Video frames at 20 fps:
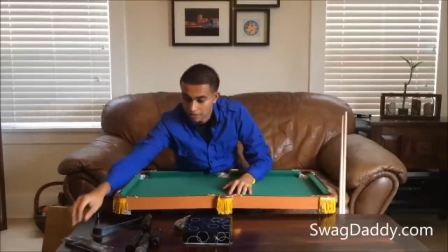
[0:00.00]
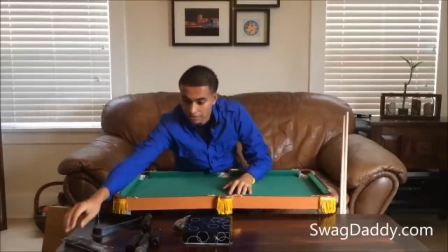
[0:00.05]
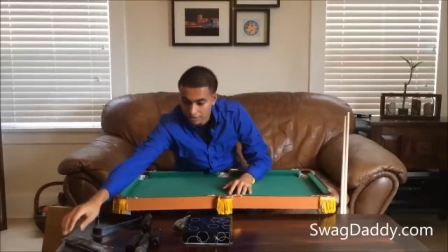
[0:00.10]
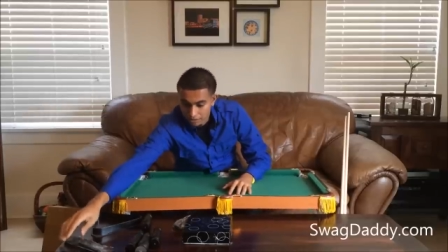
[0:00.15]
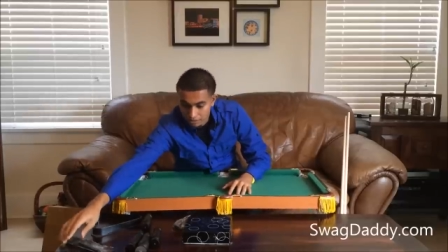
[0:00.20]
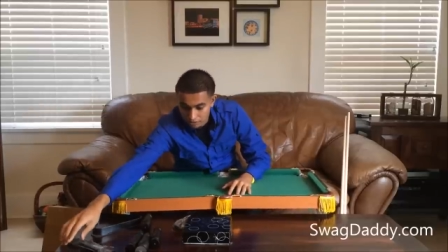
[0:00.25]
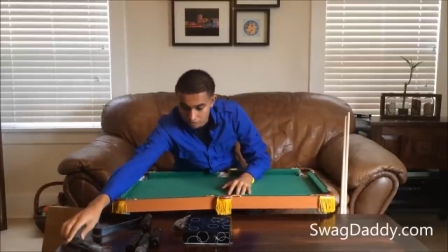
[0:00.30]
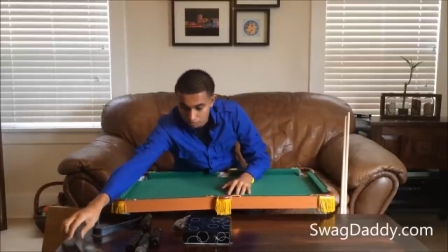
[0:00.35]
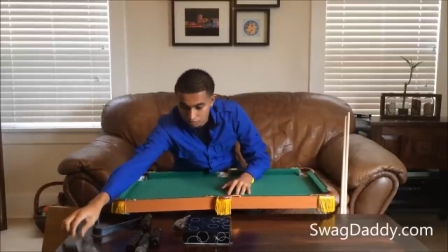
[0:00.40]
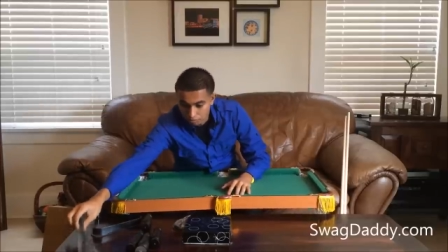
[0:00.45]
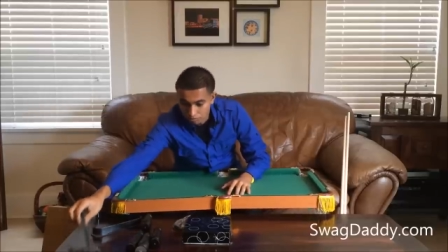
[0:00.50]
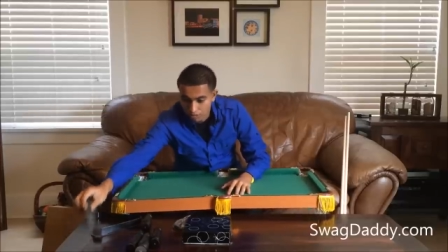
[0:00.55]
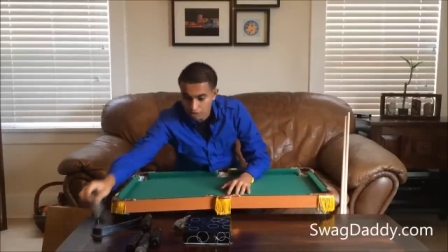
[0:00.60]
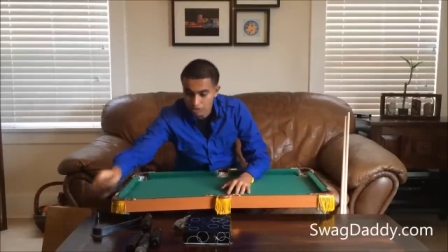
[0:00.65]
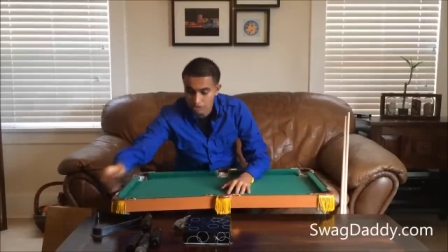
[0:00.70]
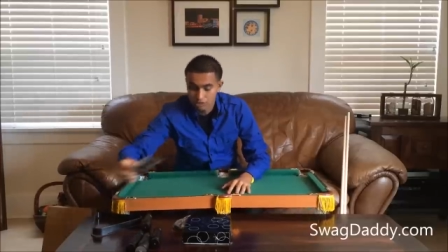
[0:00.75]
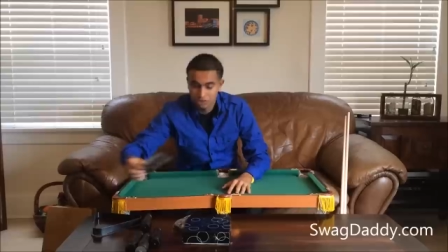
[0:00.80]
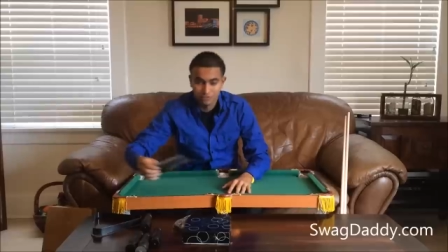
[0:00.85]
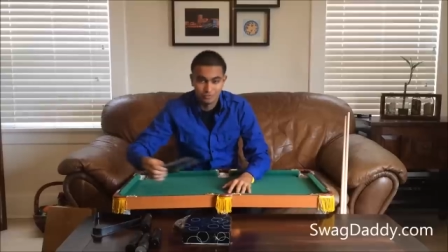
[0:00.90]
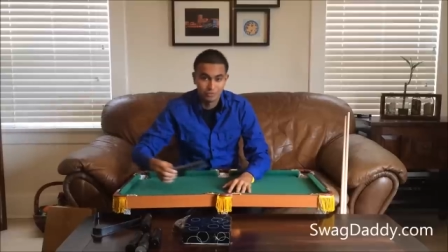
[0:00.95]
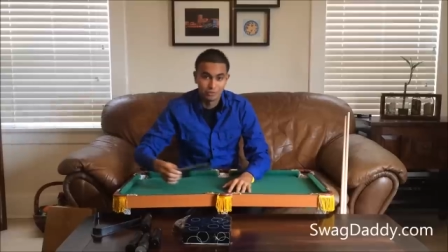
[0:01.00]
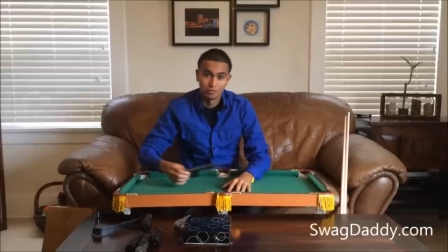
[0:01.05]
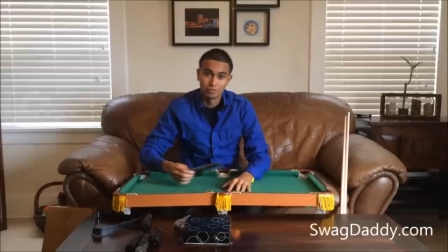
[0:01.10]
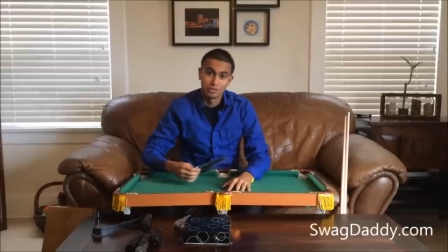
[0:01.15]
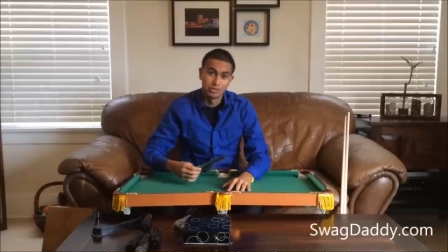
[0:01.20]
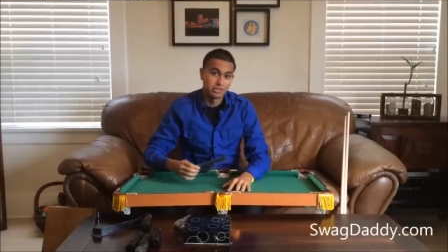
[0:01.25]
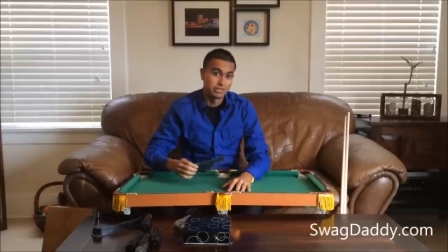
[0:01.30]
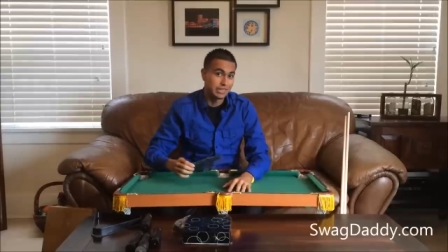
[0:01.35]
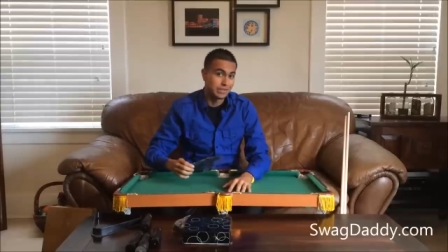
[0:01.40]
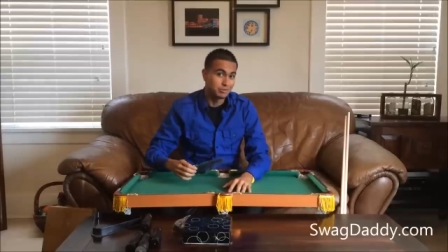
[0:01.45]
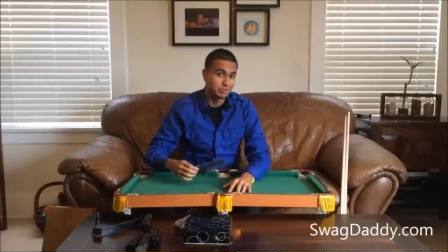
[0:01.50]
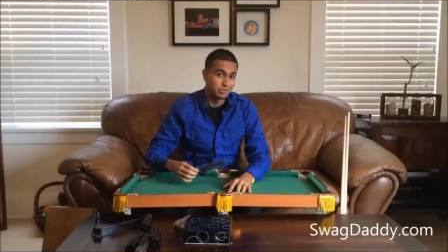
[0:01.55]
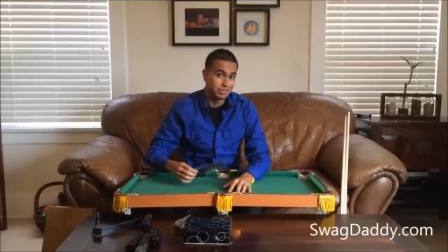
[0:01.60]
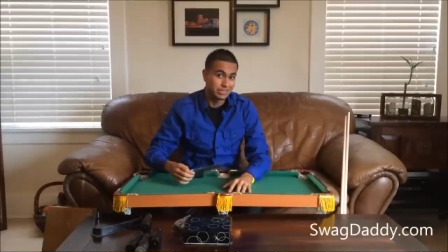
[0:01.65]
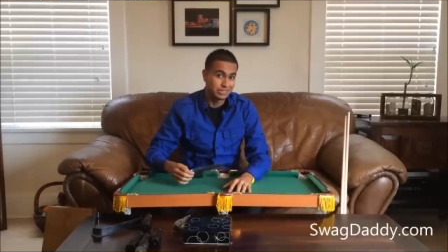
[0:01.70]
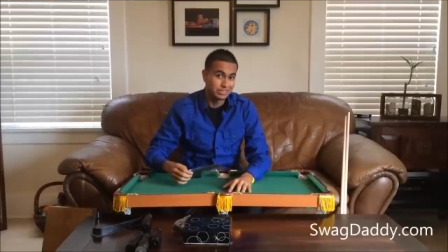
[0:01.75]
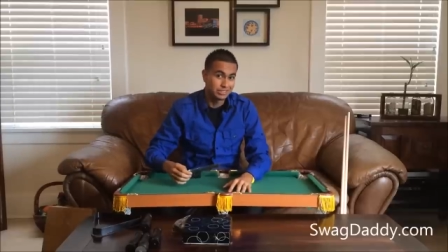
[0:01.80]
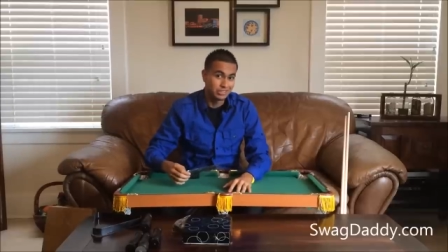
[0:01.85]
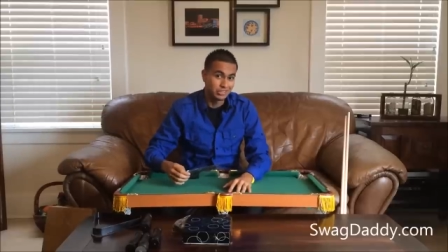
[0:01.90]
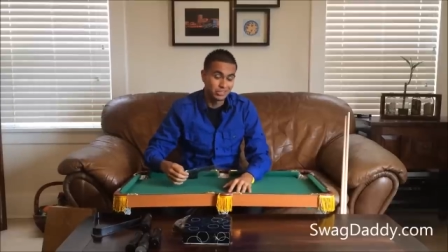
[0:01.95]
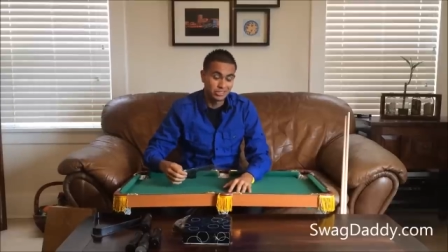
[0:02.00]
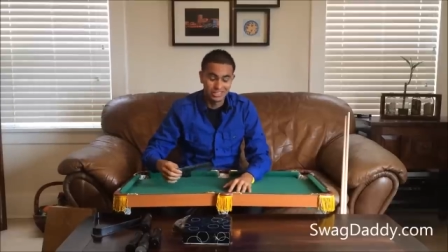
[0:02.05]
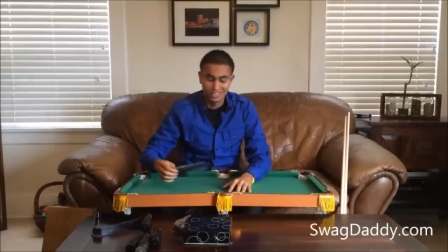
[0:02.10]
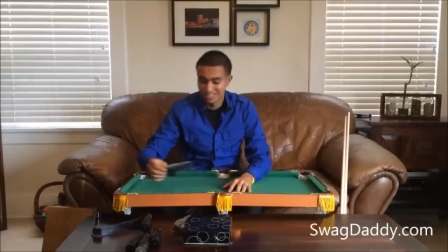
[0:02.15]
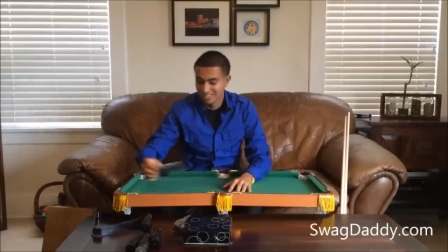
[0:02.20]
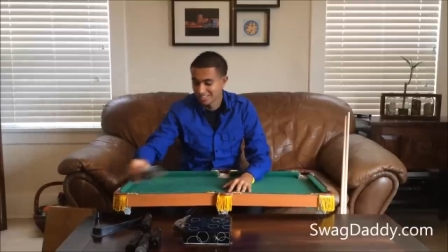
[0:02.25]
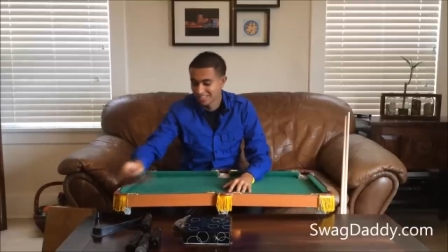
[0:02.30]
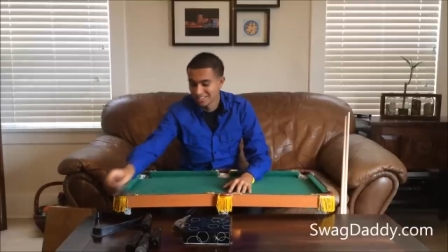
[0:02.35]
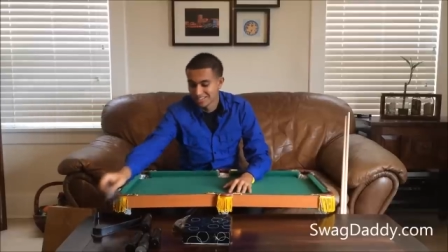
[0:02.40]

and a brush for when your table gets dirty.